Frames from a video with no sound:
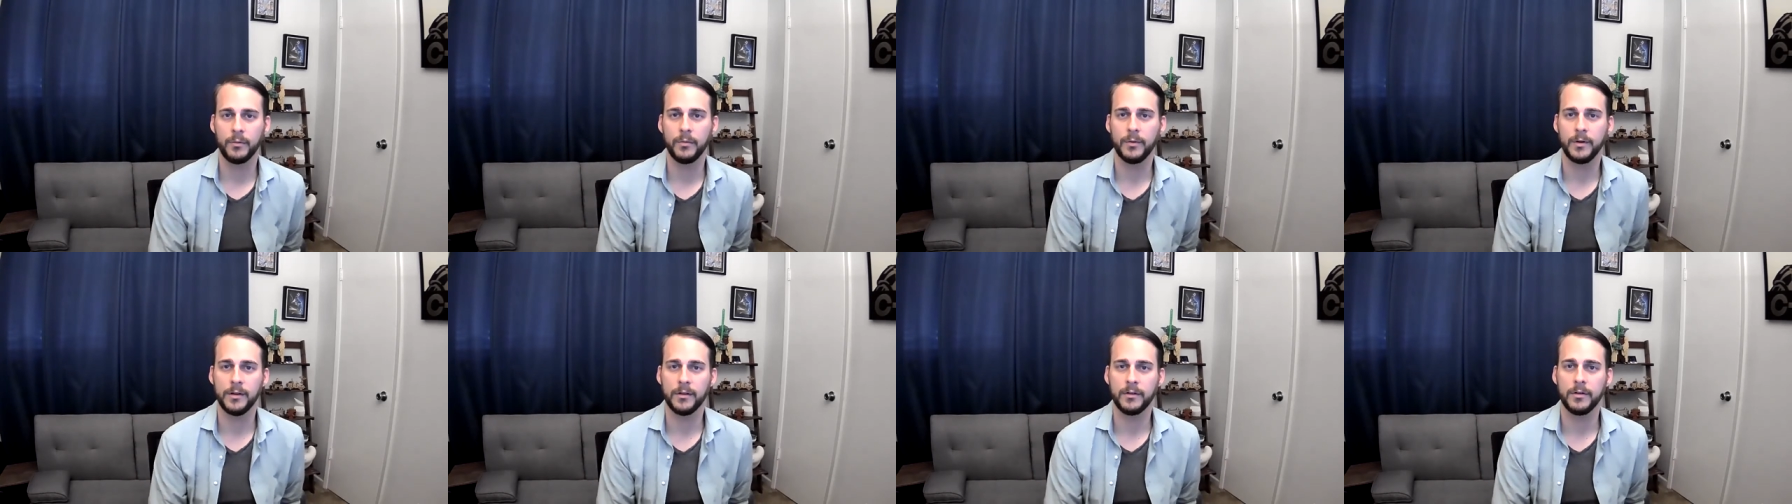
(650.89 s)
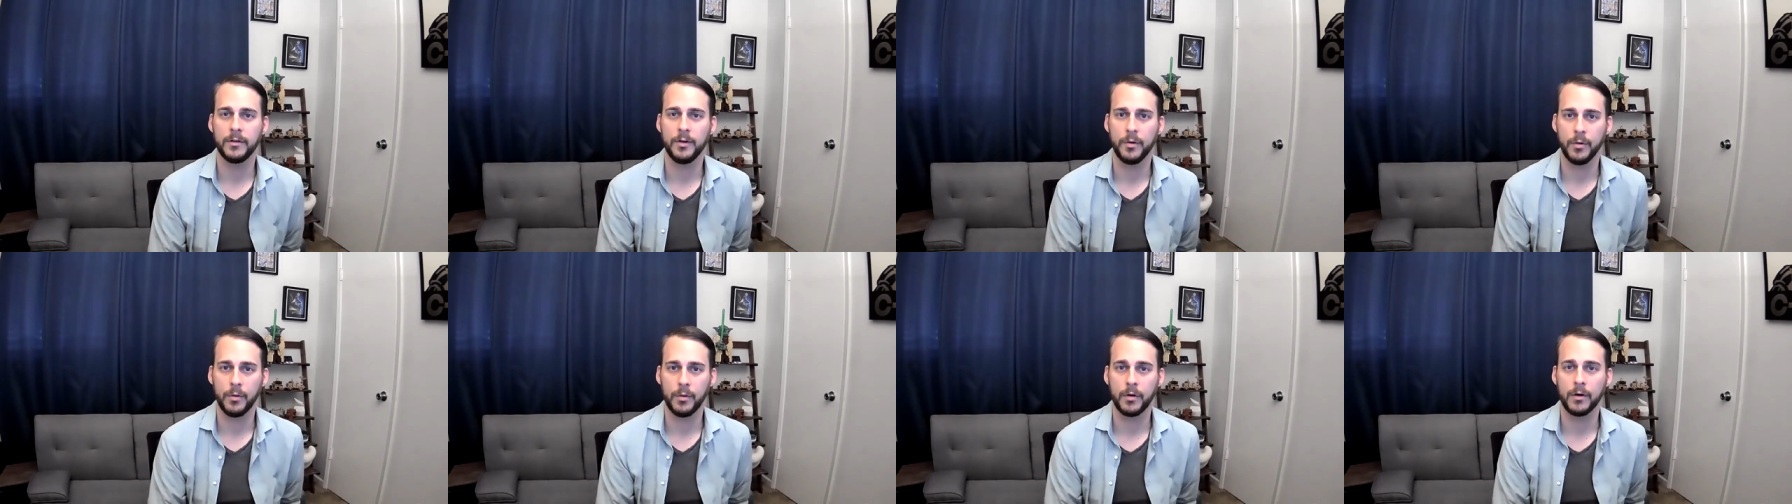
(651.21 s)

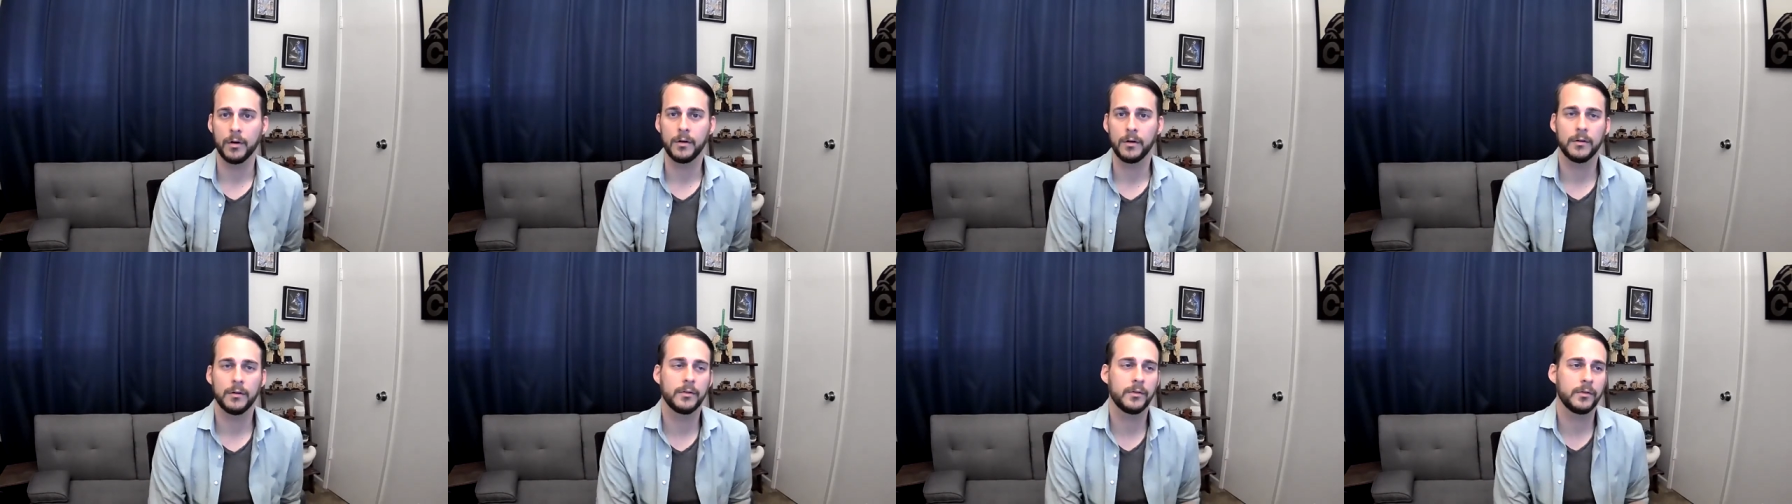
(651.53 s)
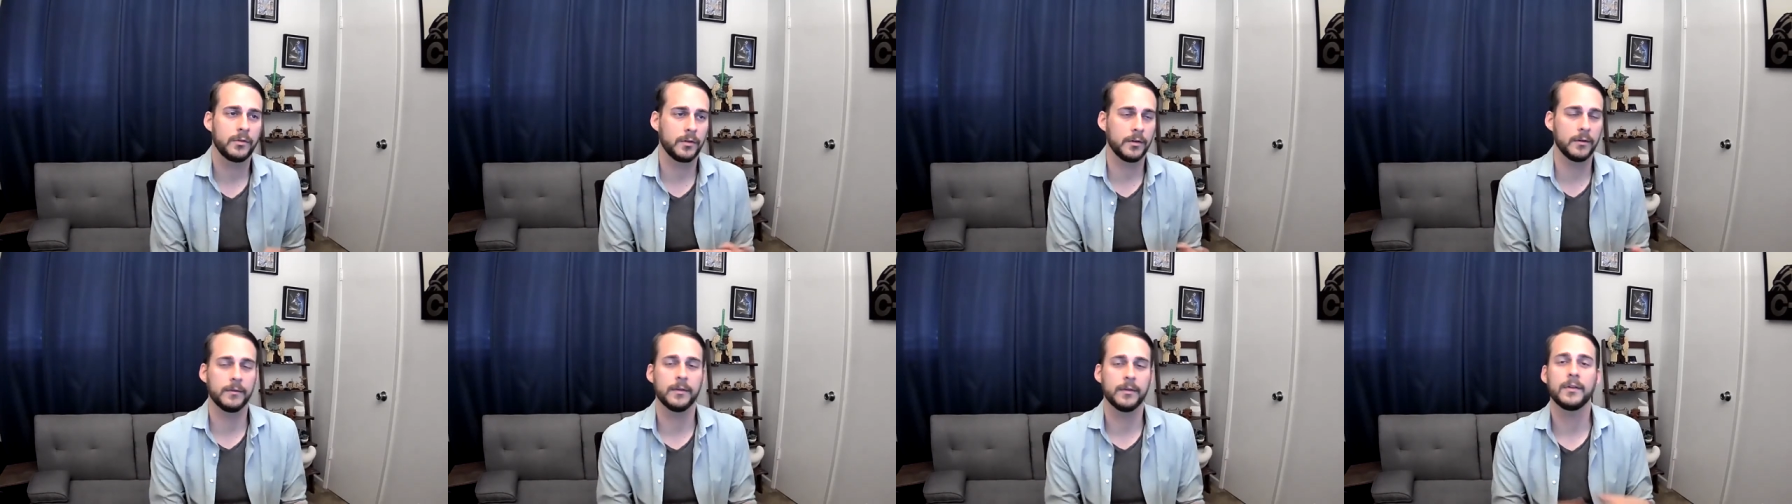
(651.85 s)
with your
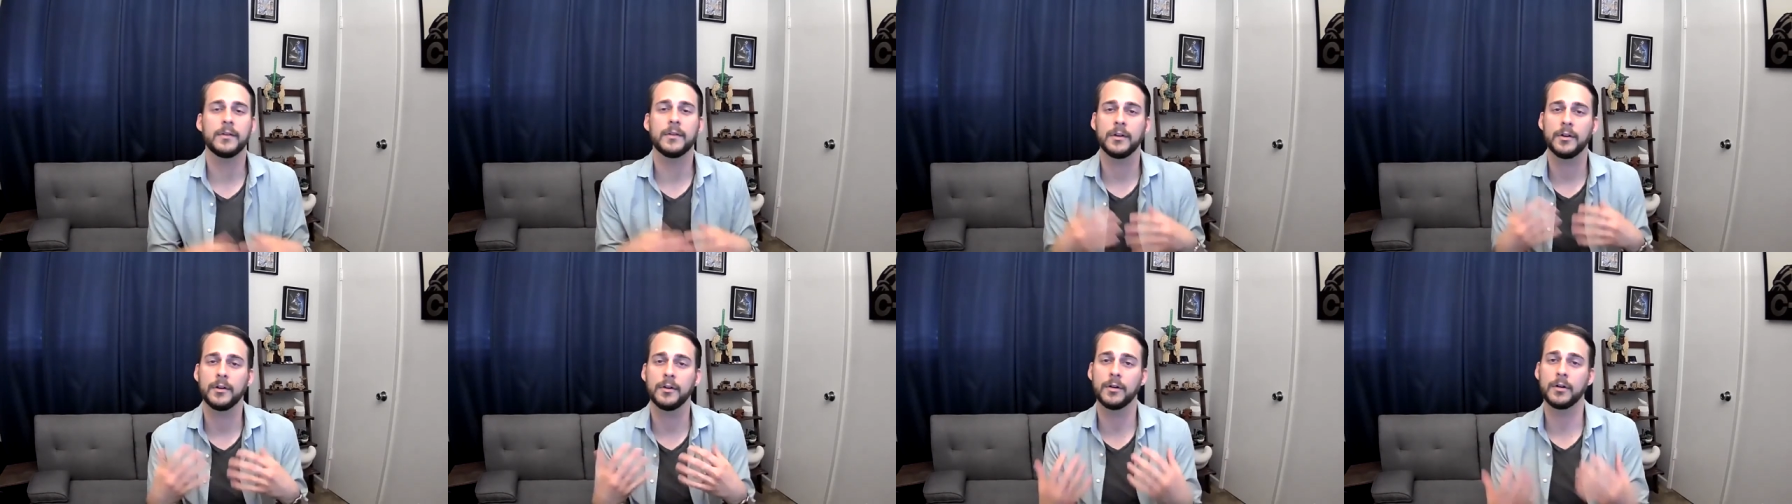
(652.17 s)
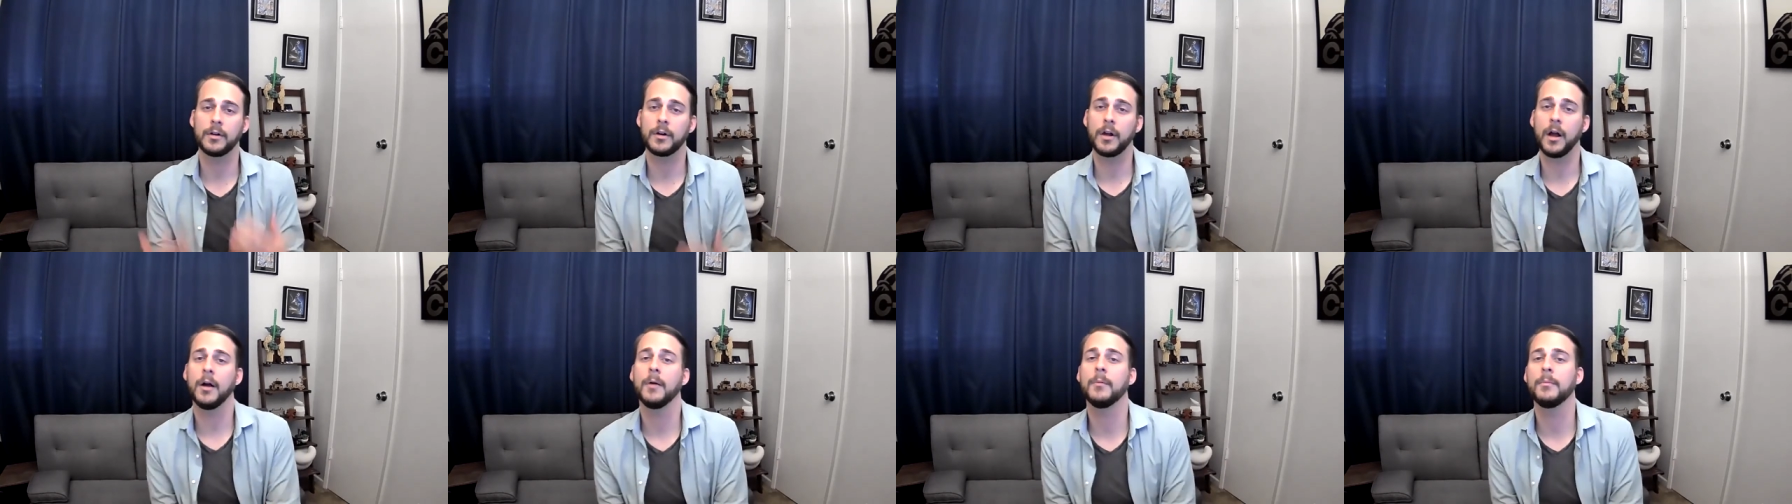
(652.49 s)
service and
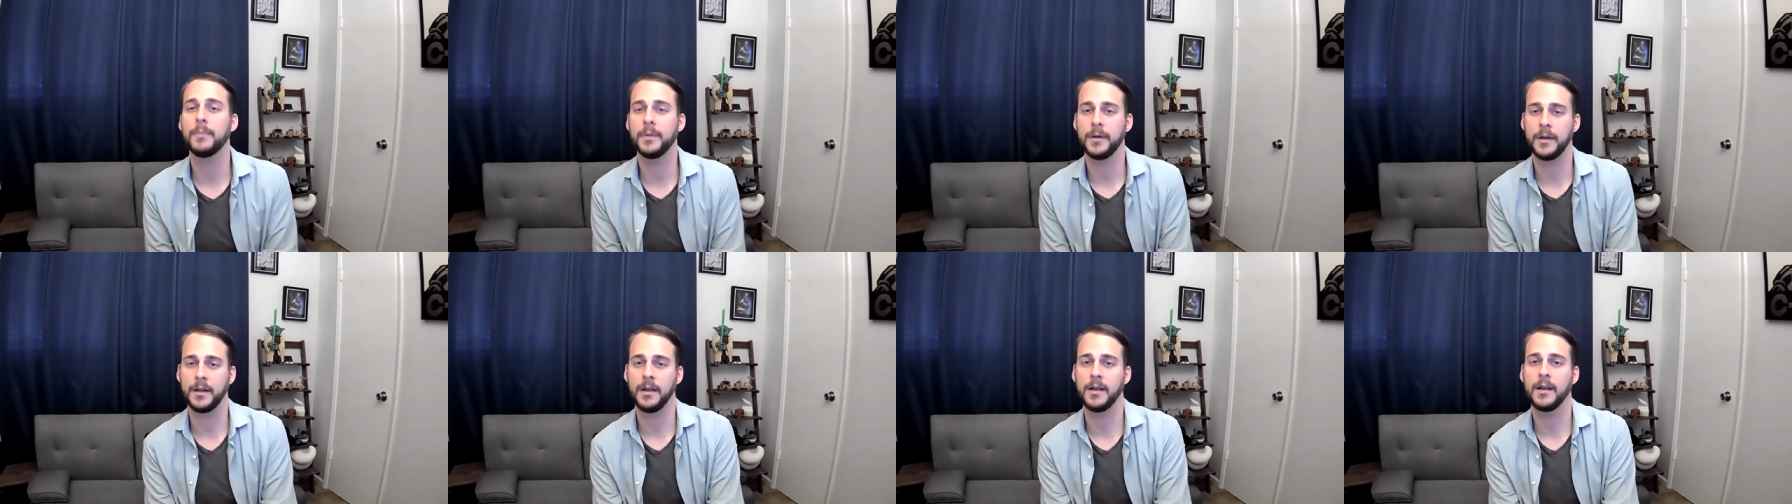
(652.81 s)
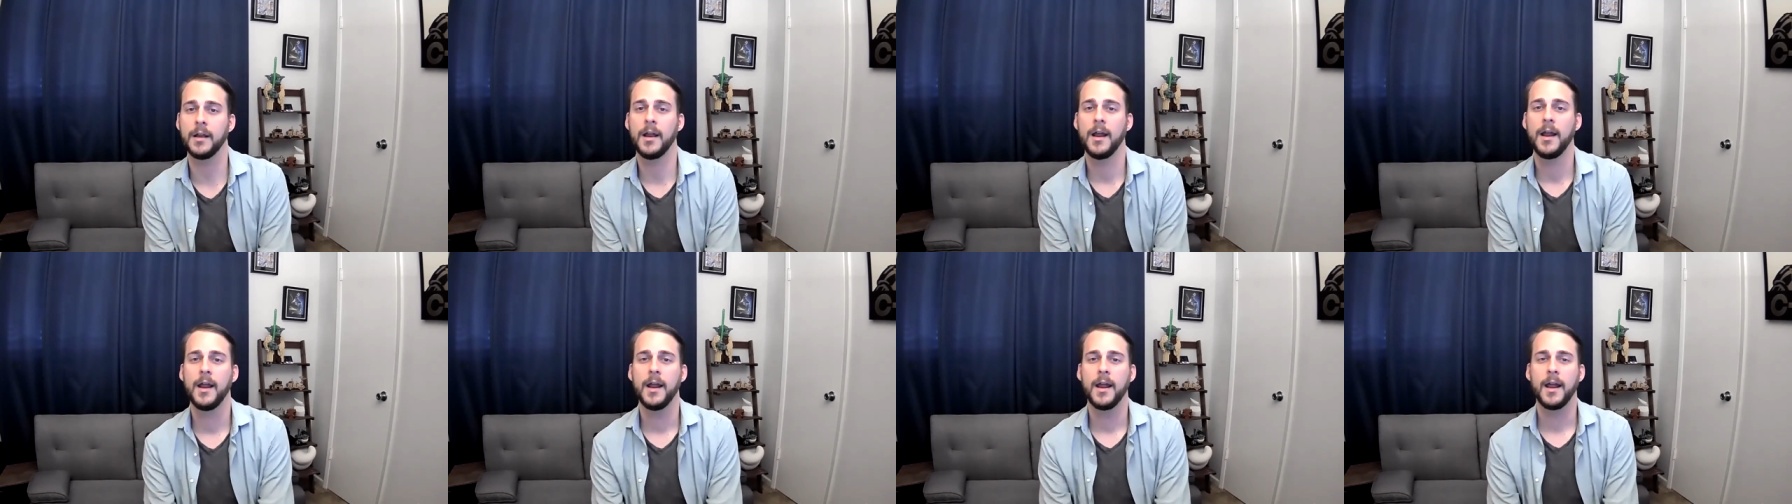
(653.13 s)
your company.